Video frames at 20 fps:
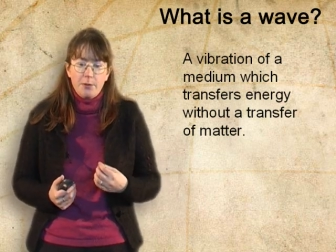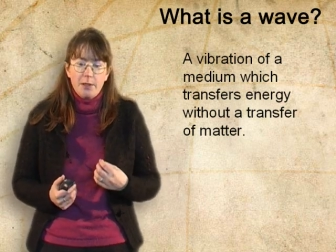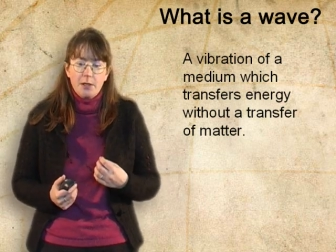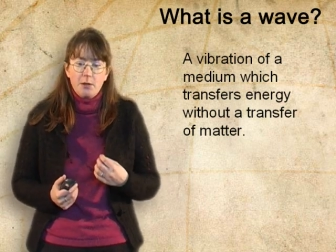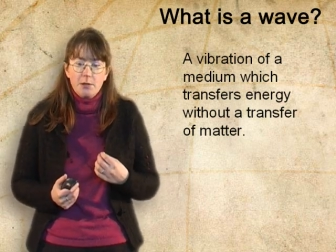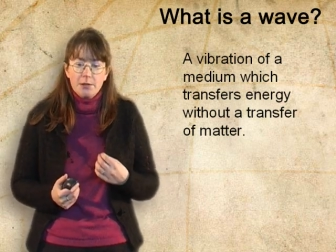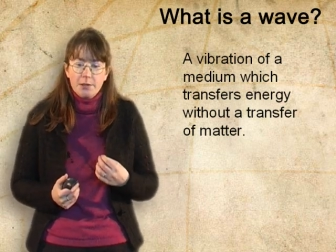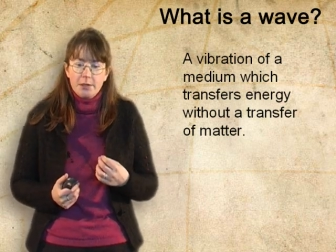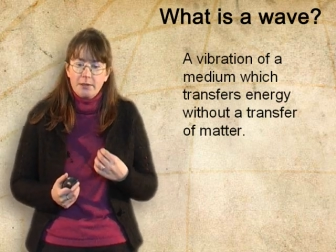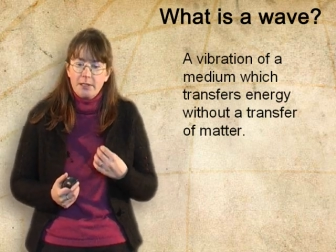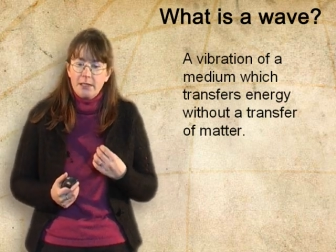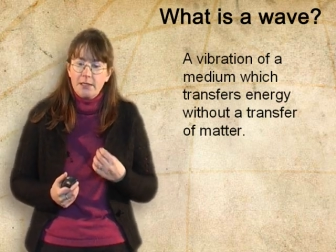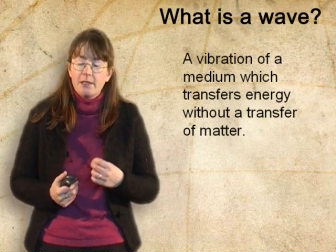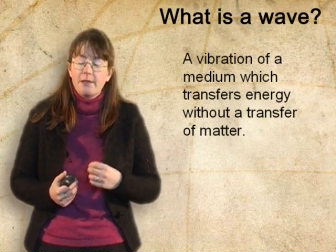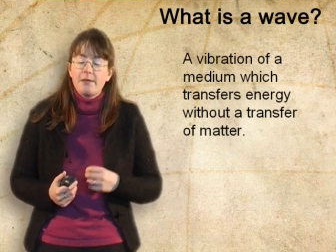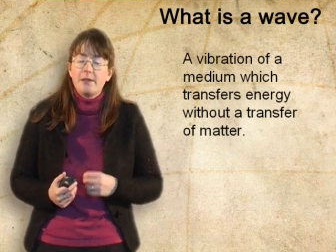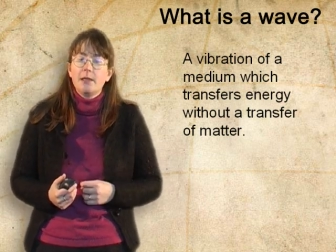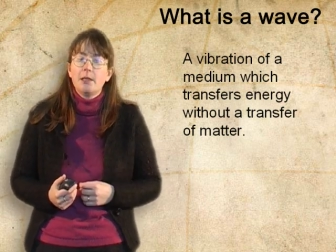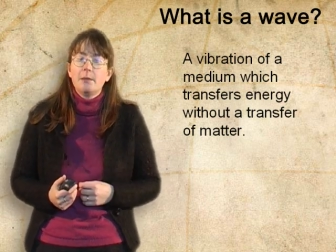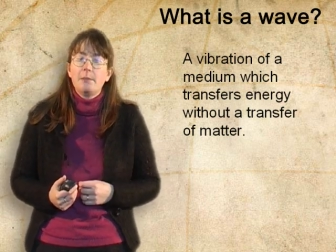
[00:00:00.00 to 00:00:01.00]
we also need to
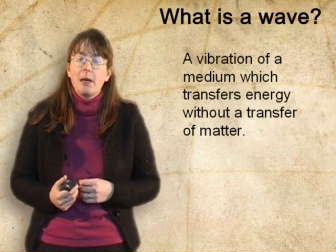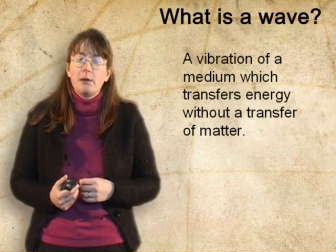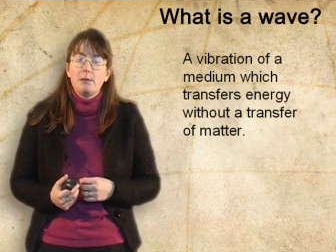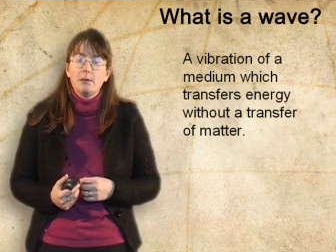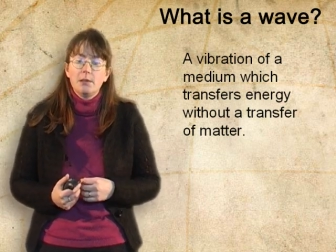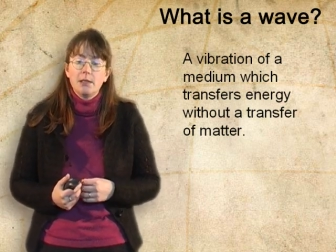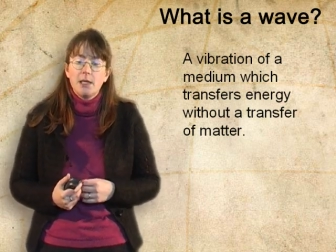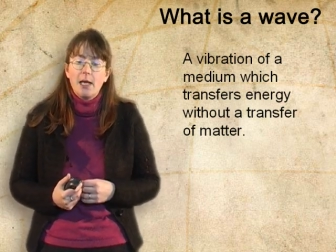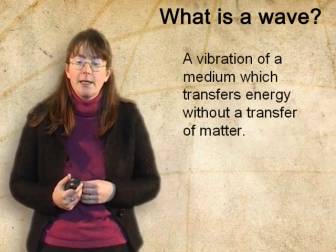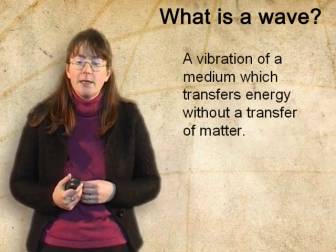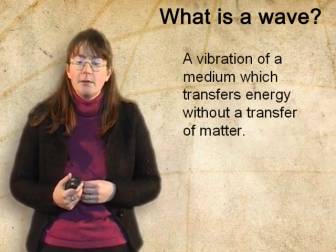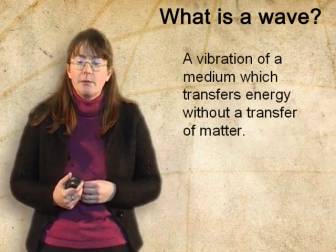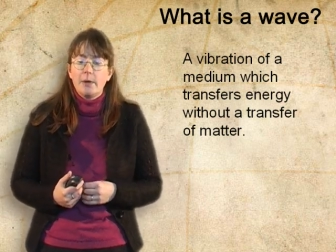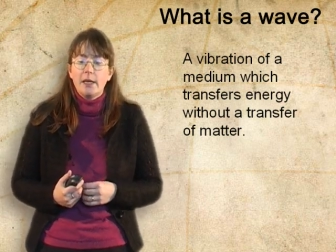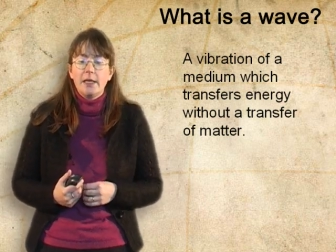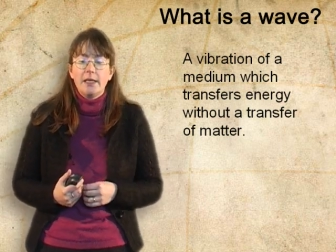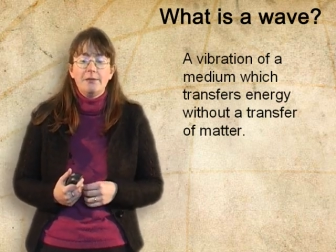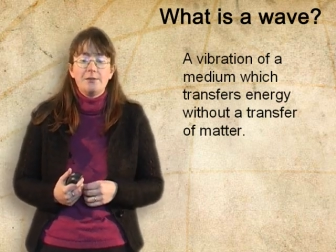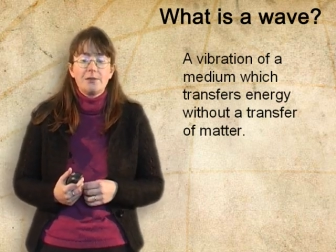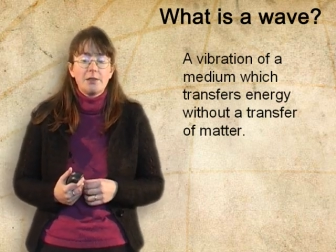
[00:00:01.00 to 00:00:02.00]
think about light
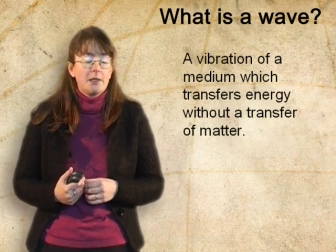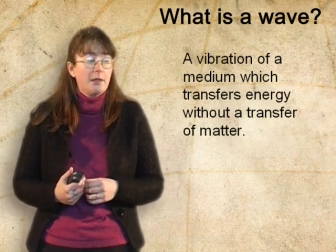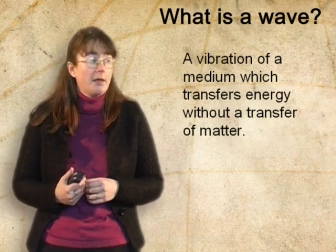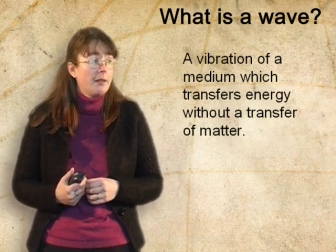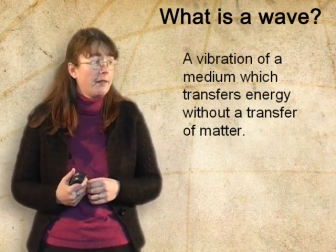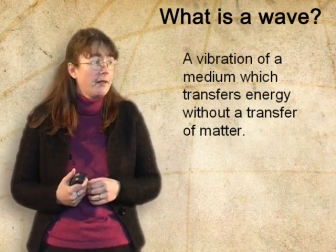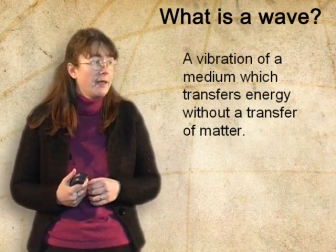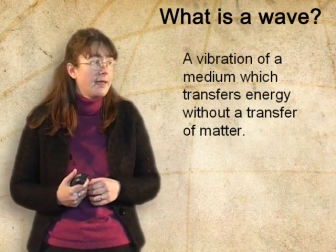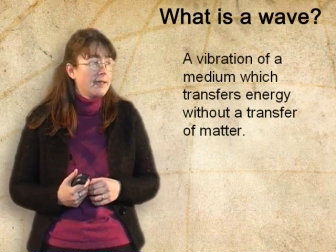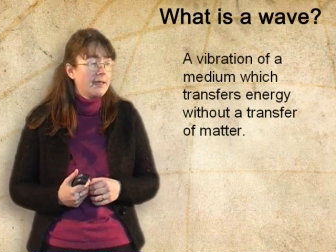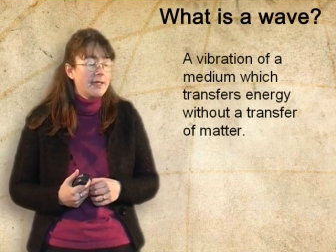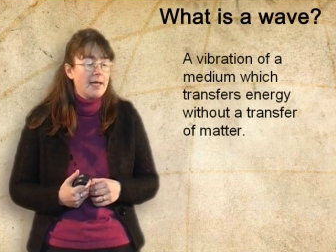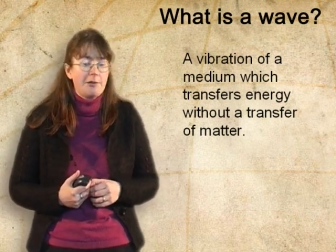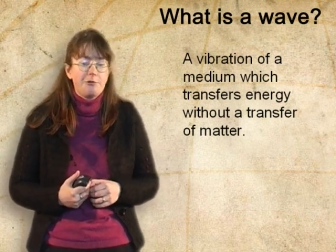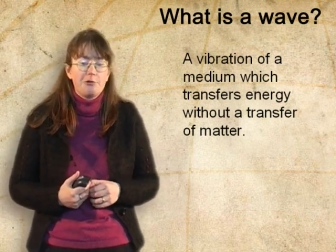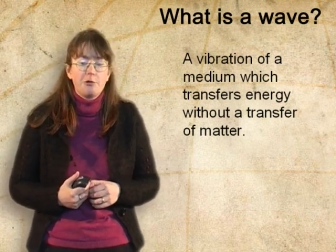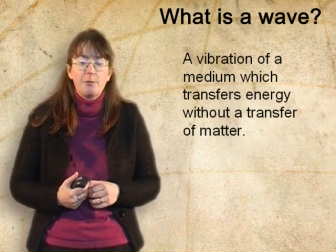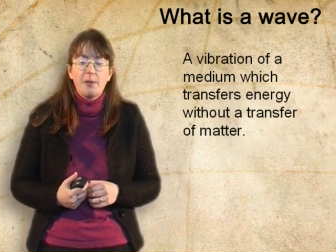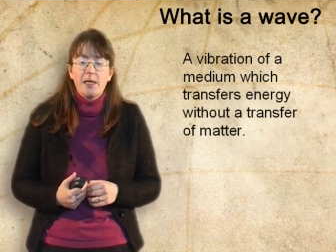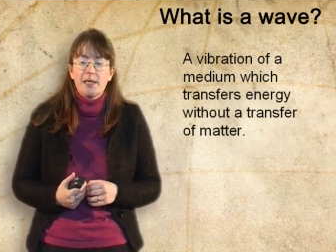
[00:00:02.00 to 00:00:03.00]
waves and other
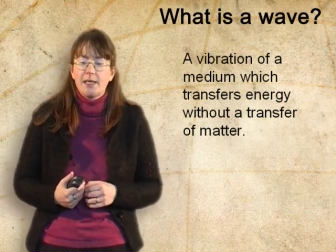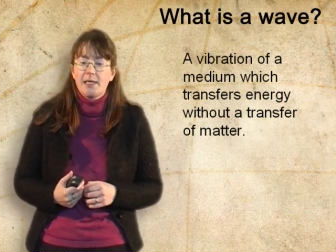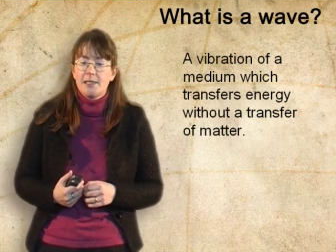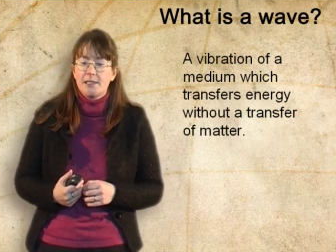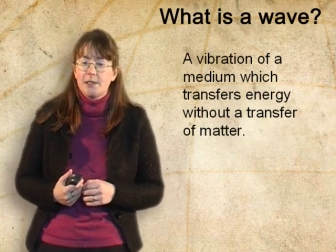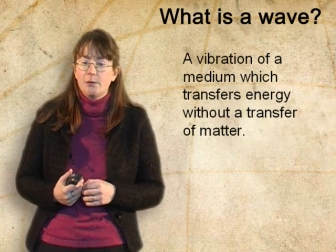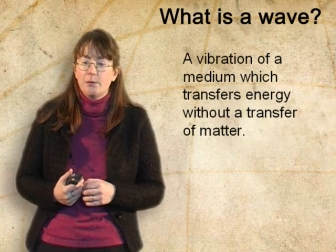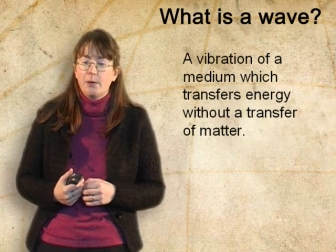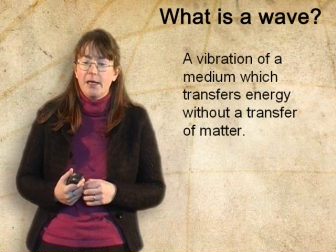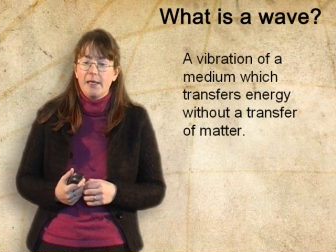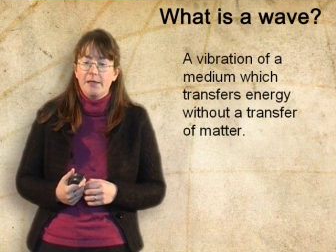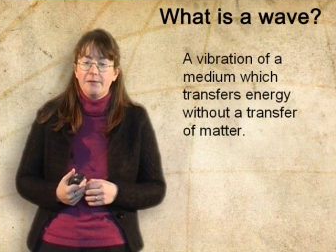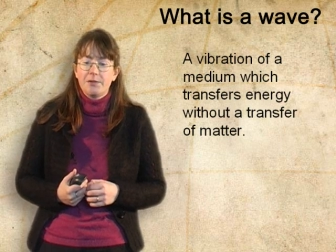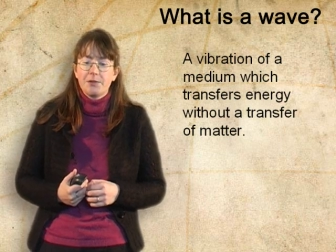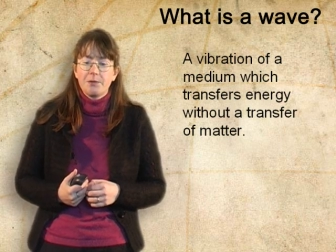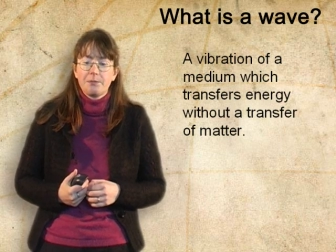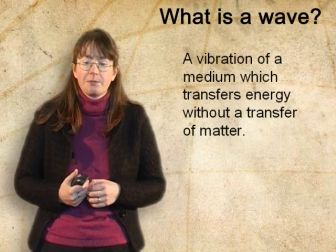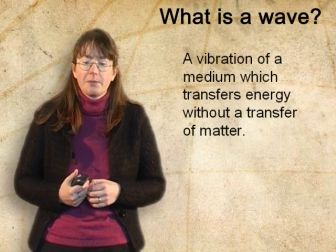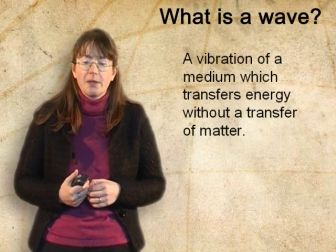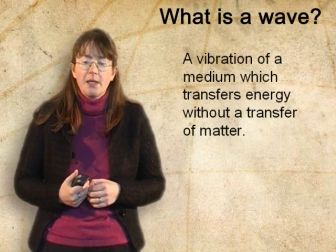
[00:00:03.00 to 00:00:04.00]
electromagnetic
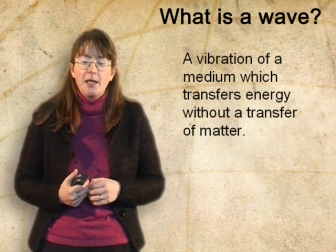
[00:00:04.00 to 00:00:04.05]
waves.